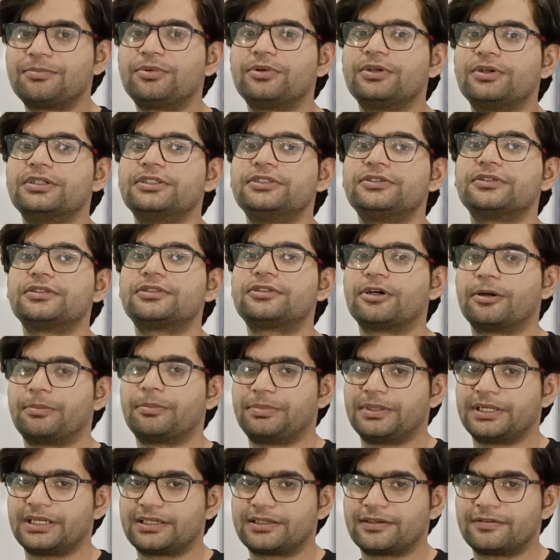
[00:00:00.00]
upon your
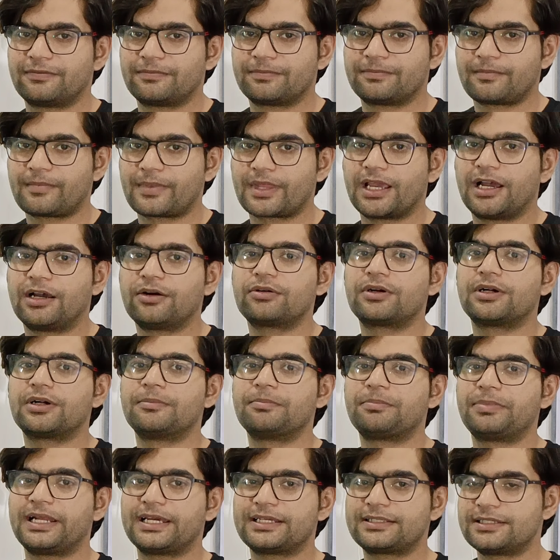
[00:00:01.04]
topic, how
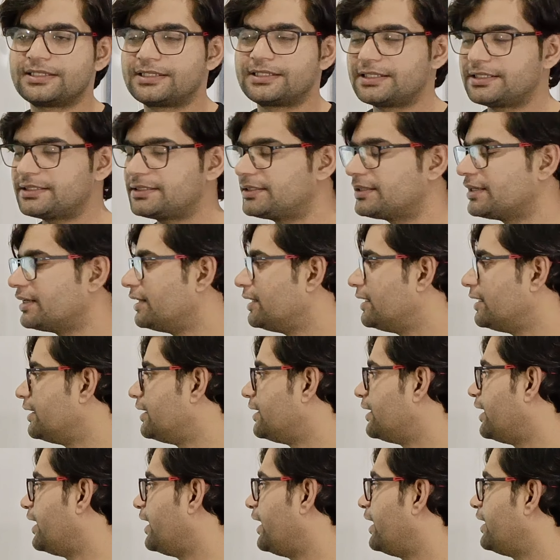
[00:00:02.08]
complex it is,
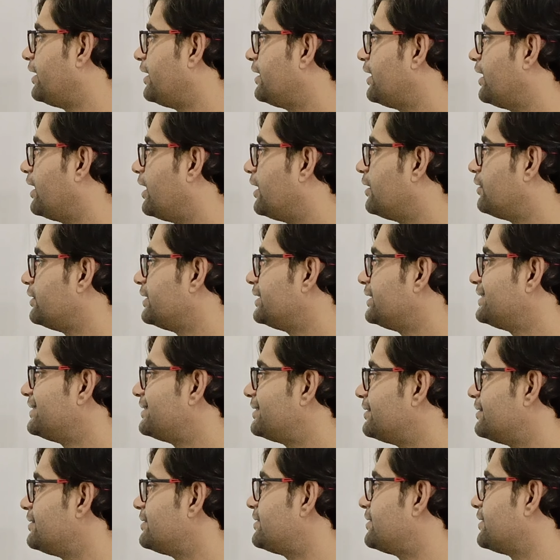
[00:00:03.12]
and how
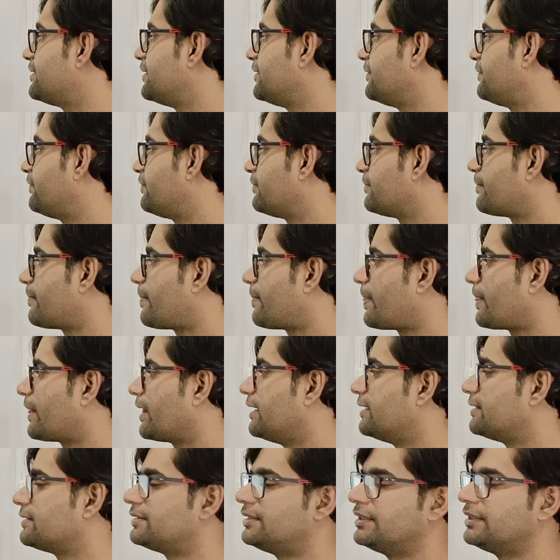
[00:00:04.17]
inclusive
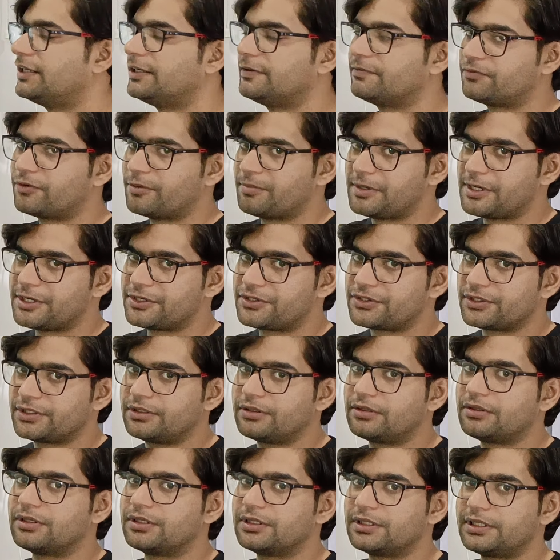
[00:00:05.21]
is the
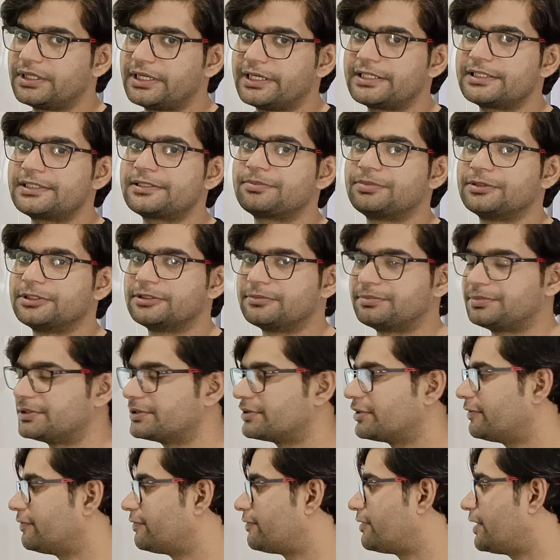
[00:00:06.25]
information or its
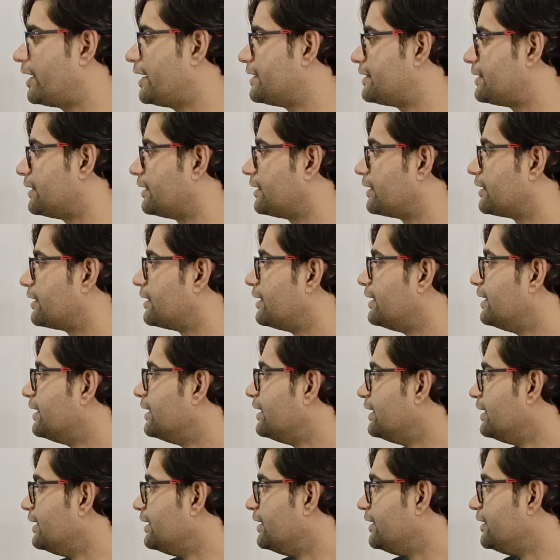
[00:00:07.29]
purpose of writing.
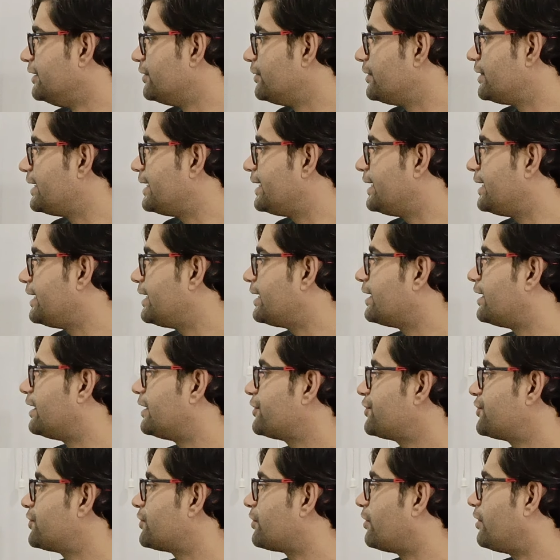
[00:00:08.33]
Usually,
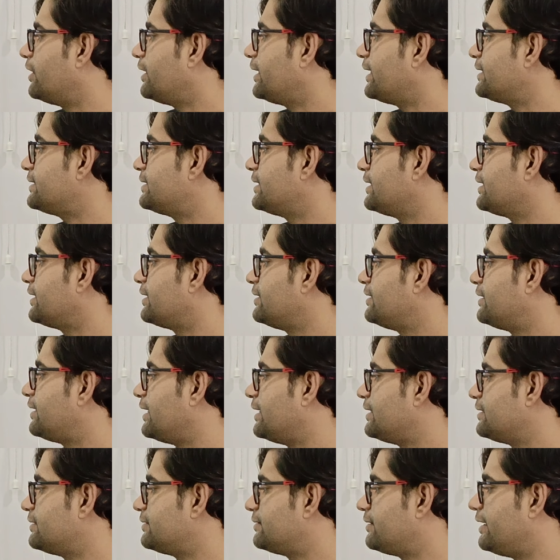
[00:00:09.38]
a short essay
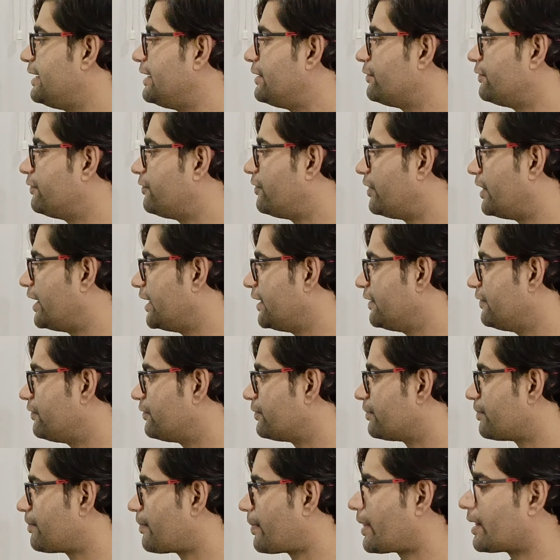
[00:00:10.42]
contains 3 to
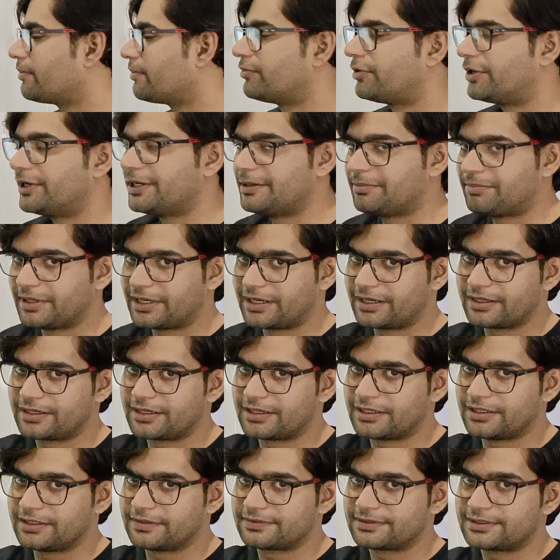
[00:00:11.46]
5 body
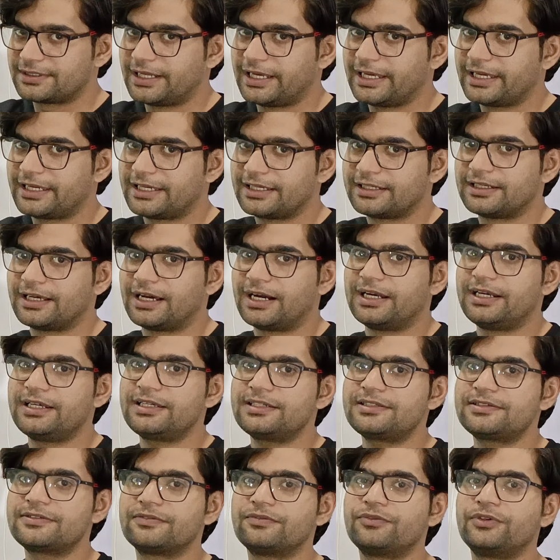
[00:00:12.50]
paragraphs. Like in
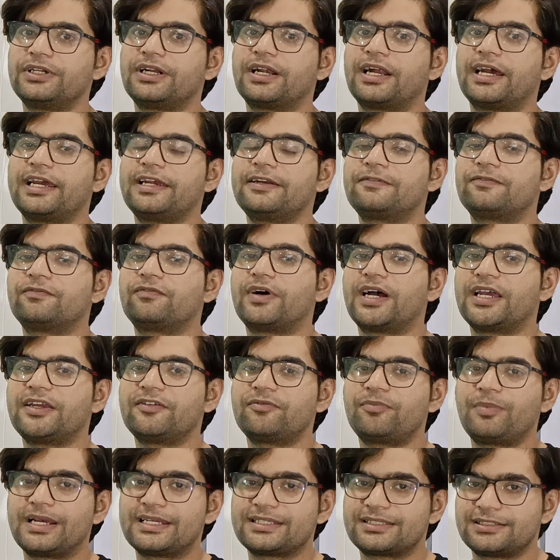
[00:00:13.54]
IELTS, we write
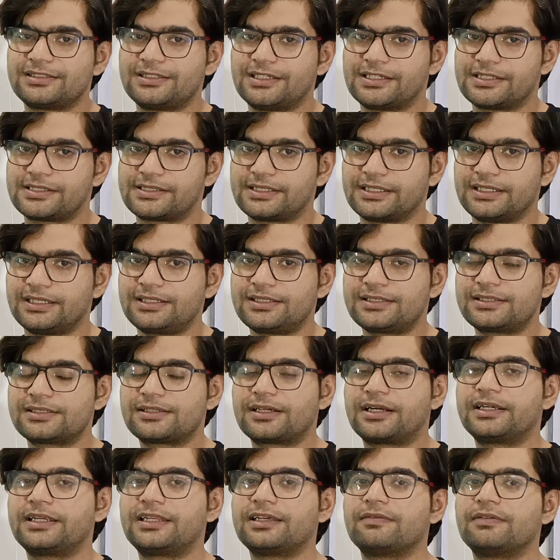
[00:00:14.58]
5 passage essays
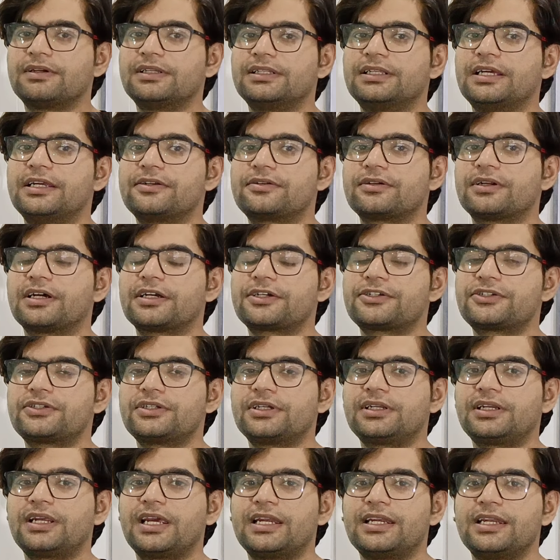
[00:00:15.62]
starting with
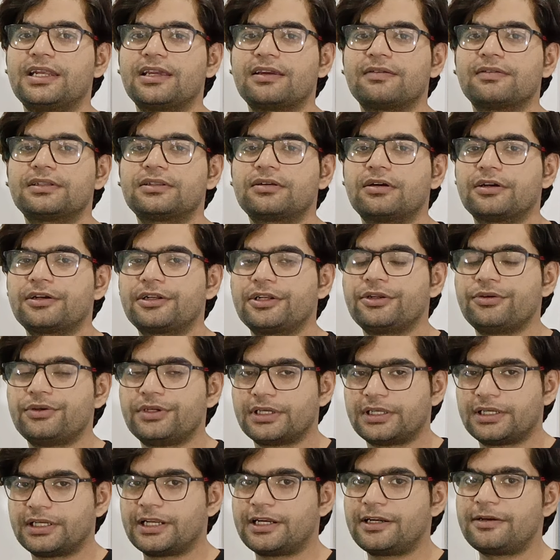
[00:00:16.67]
introduction, ending with
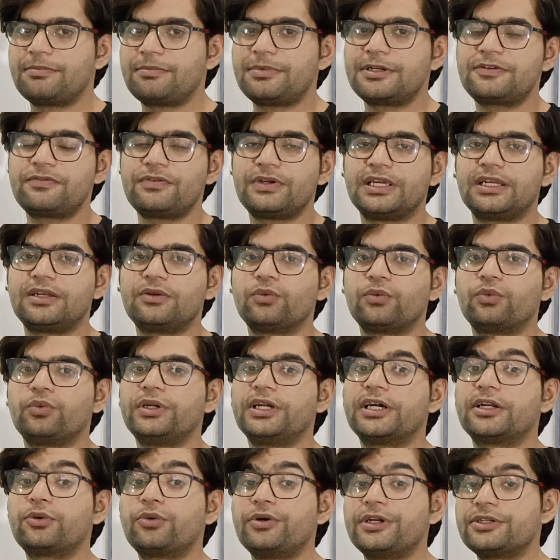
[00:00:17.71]
conclusion. And in between,
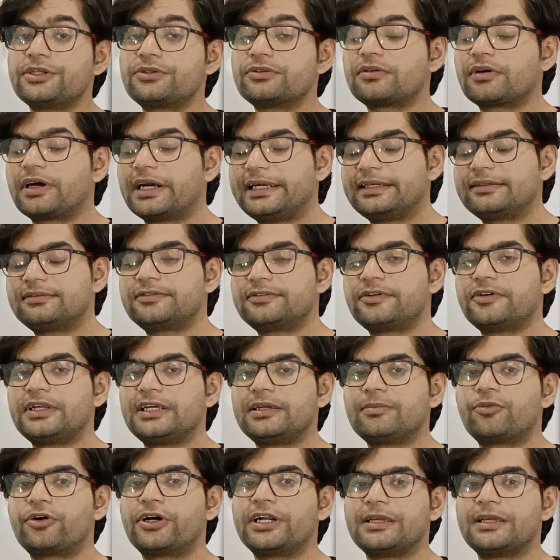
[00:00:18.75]
we are going to write
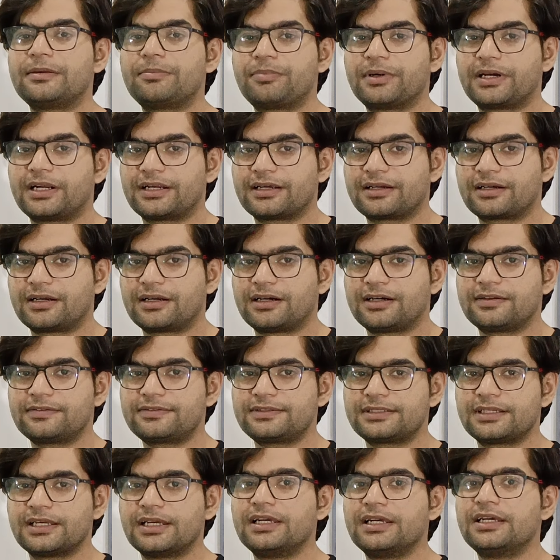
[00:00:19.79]
3 body
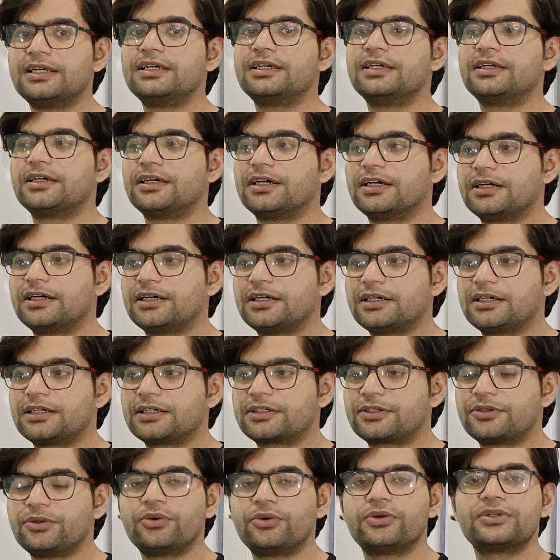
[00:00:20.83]
paragraphs
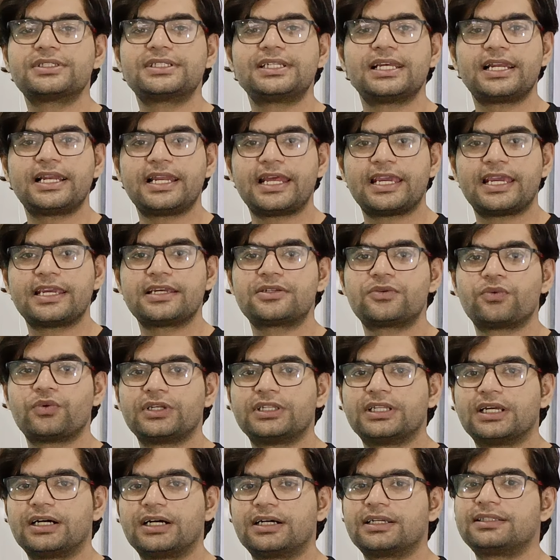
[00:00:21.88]
closely linked
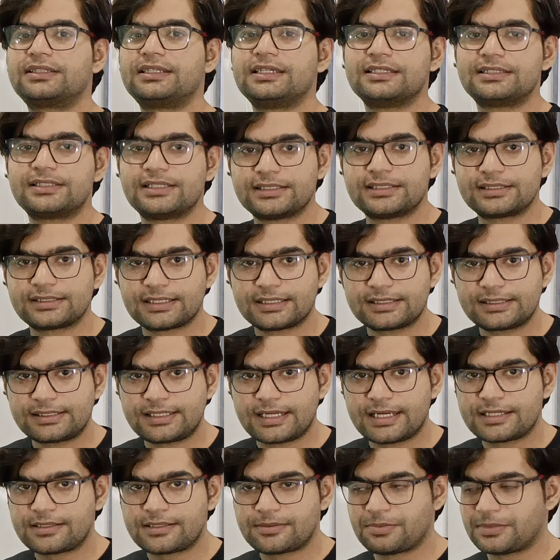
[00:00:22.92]
with our thesis
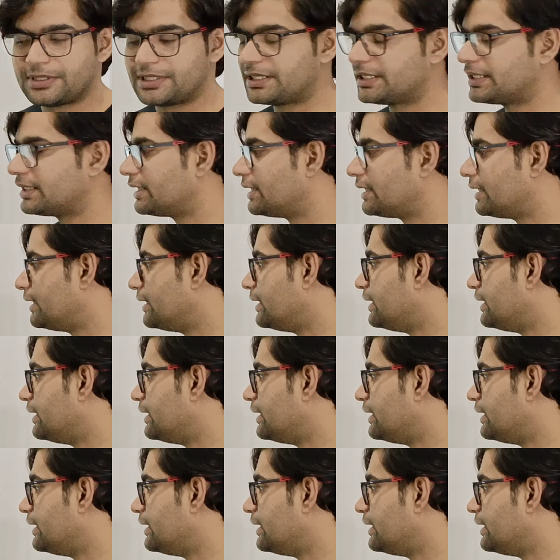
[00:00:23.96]
statement.